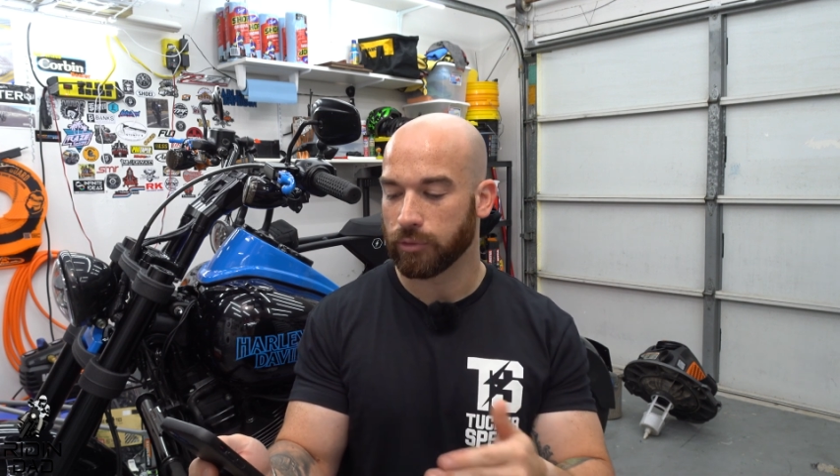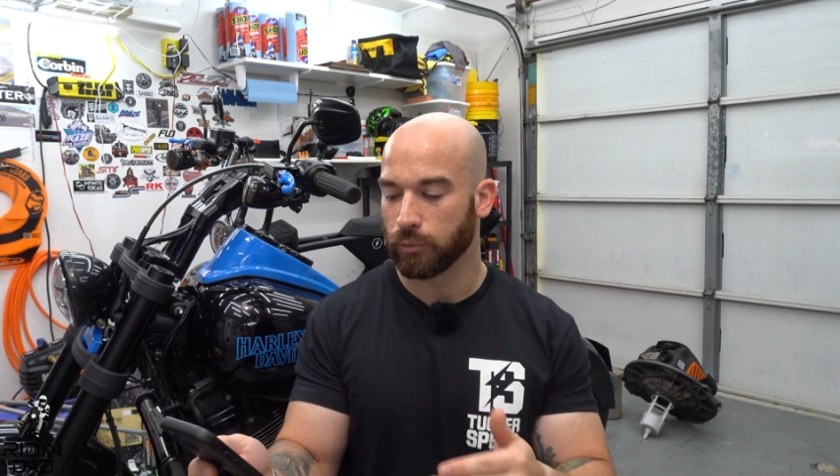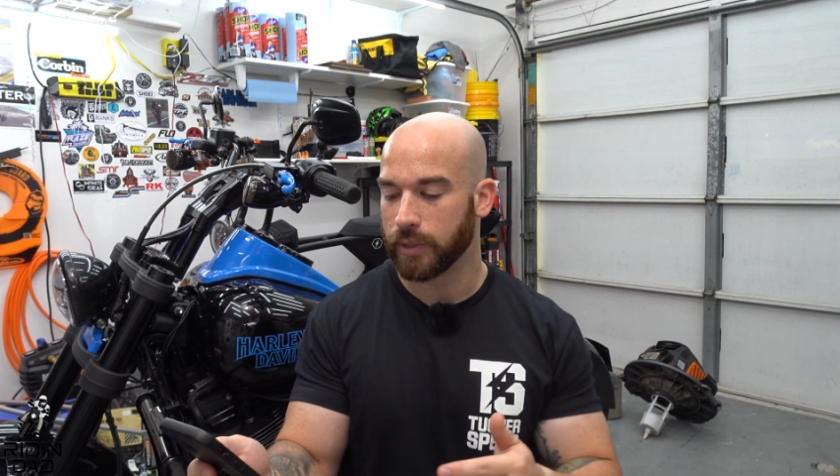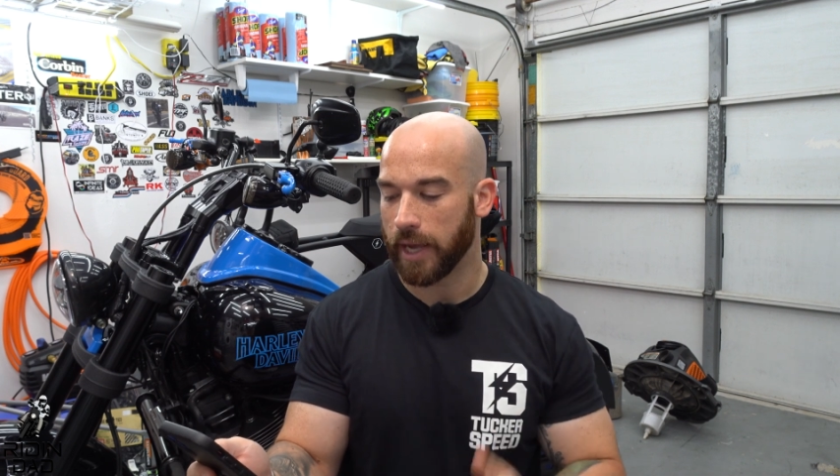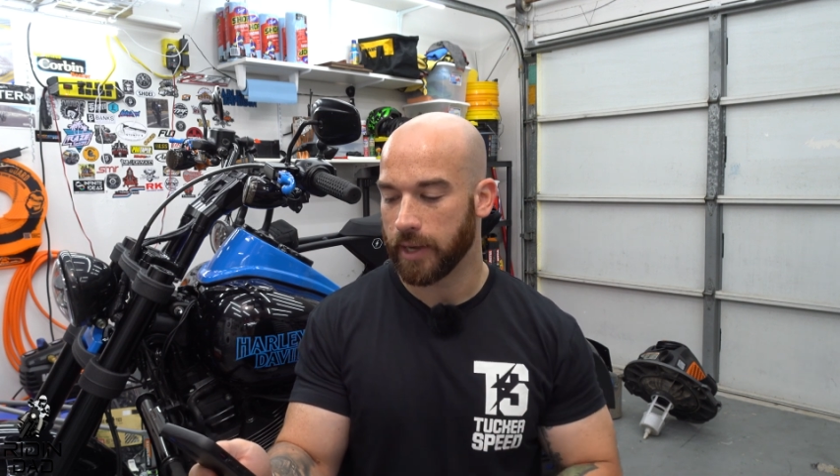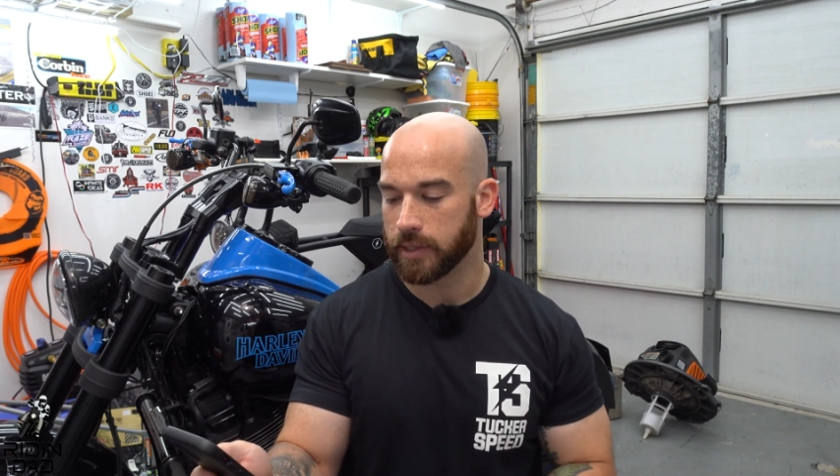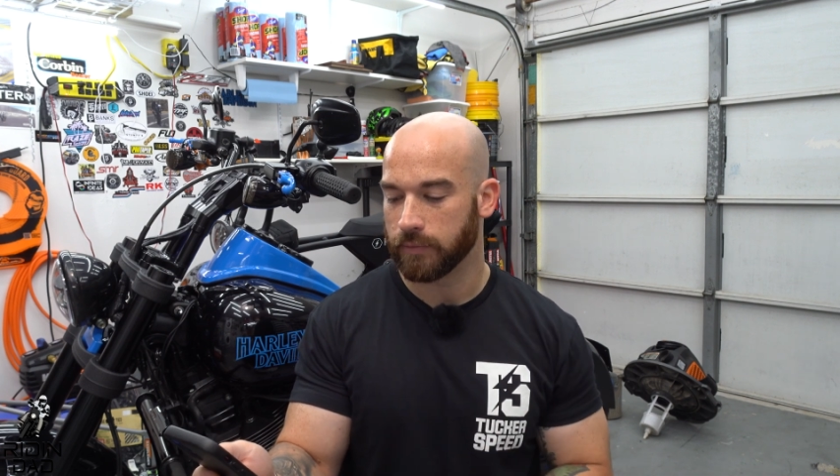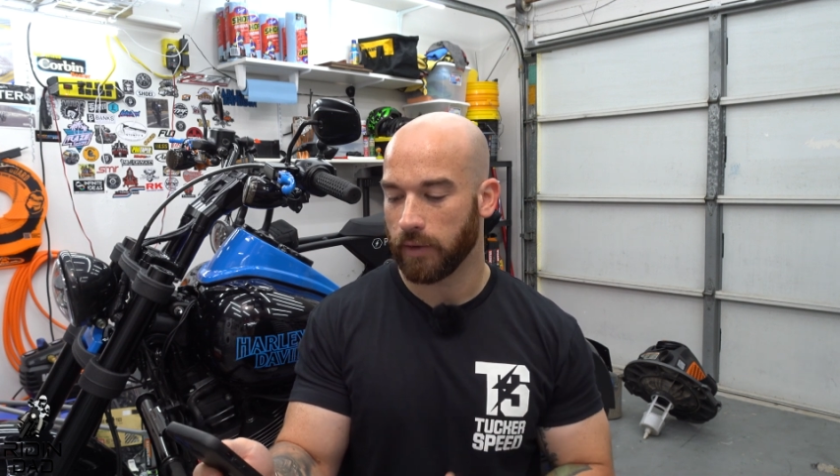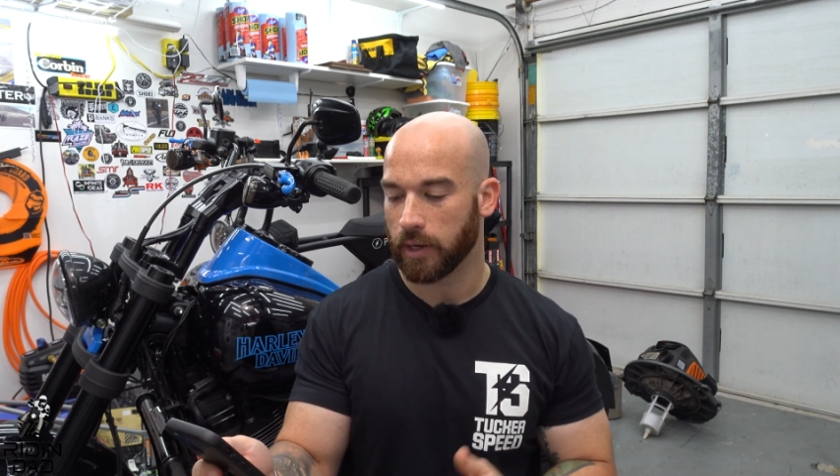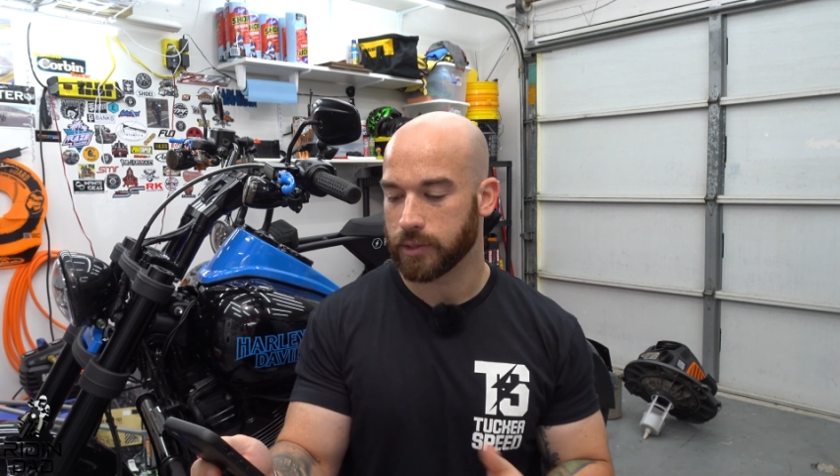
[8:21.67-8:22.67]
through the end
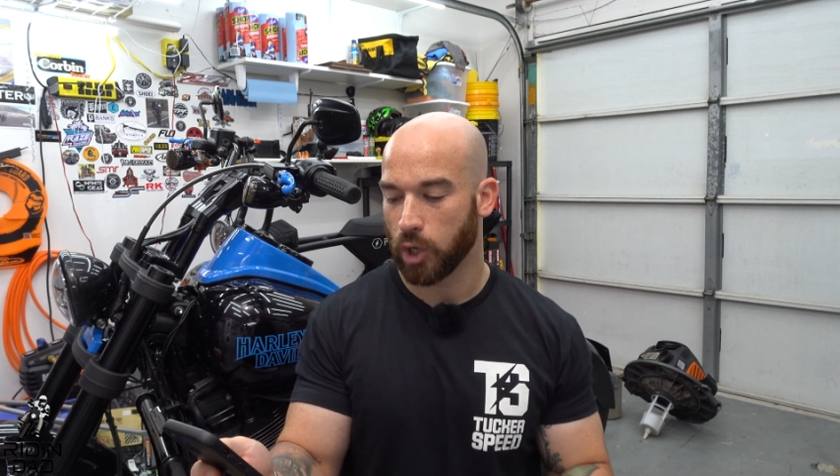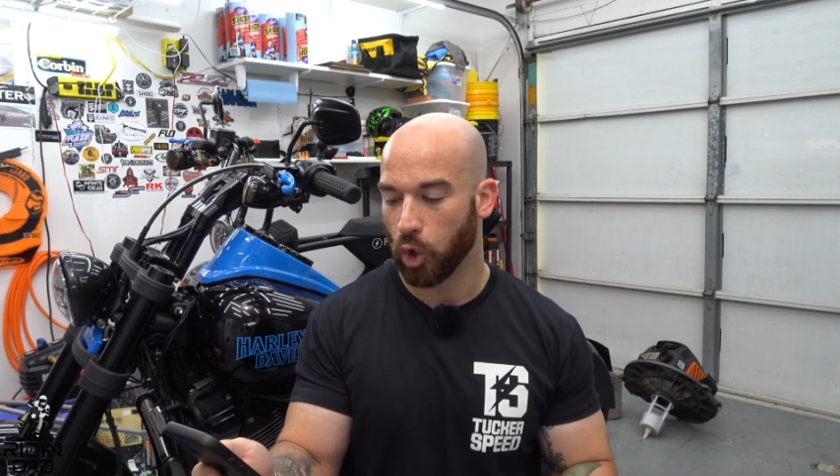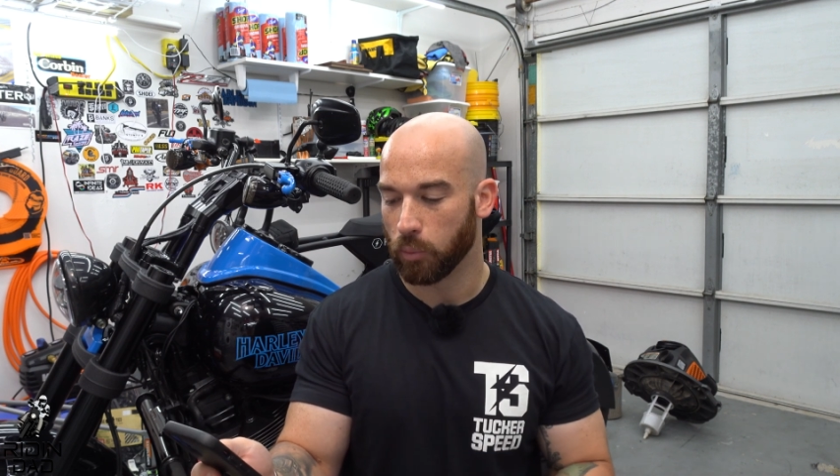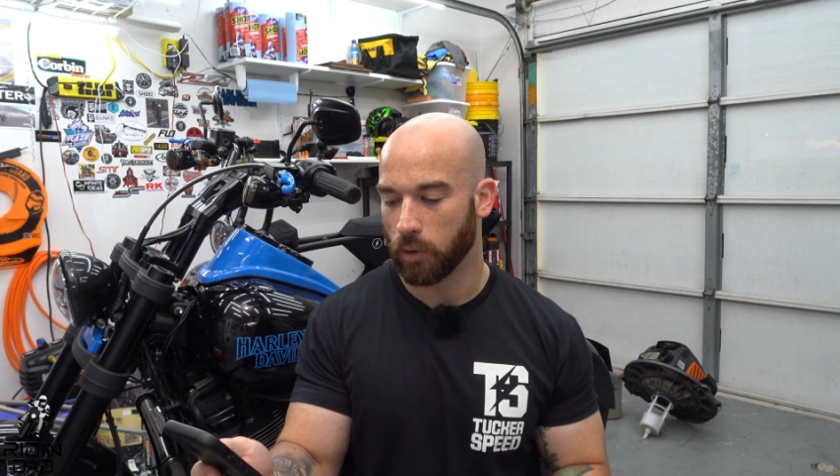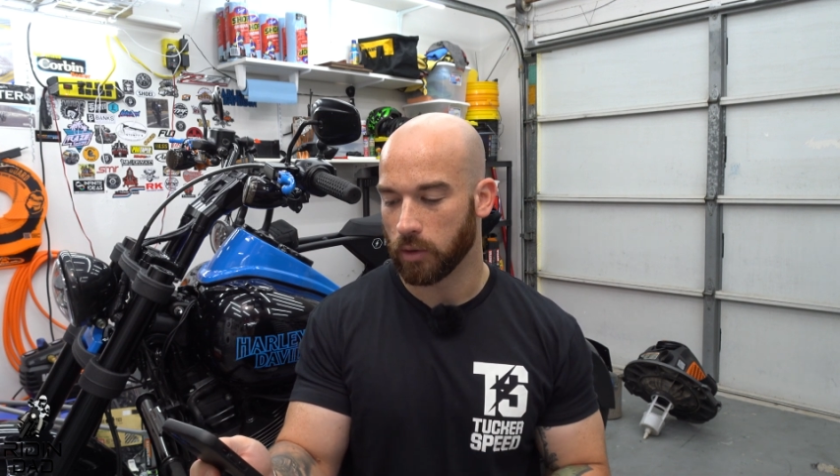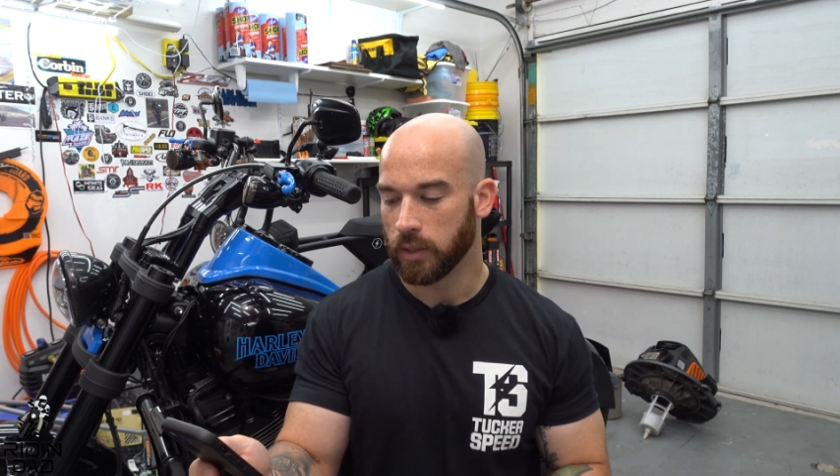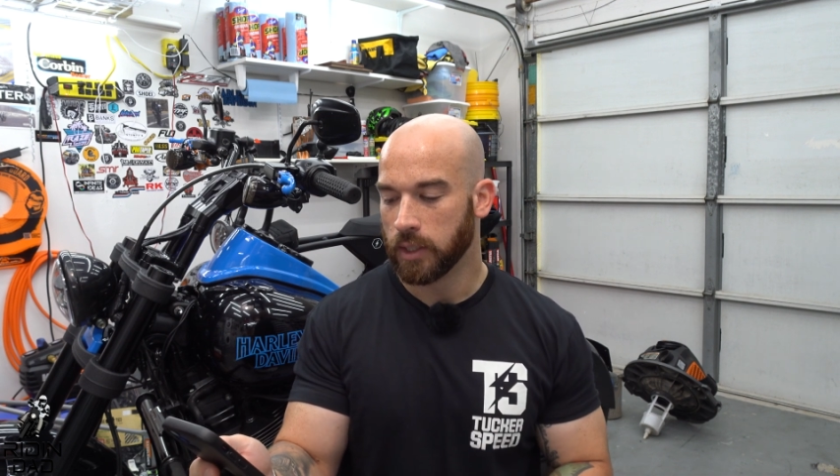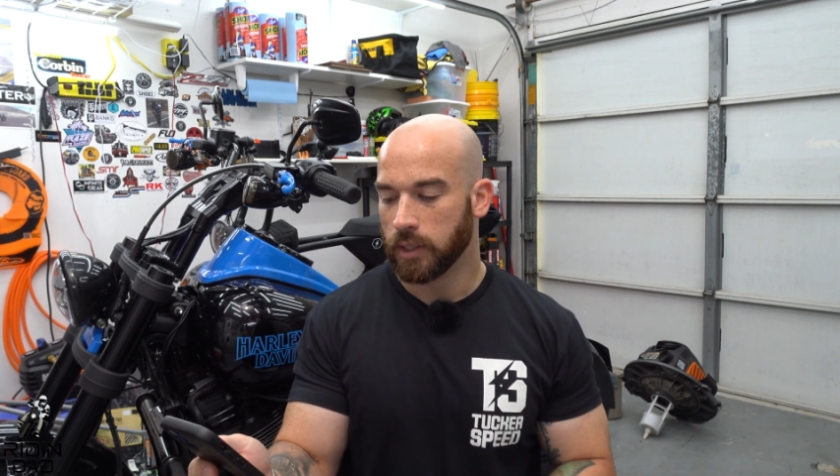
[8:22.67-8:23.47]
of October.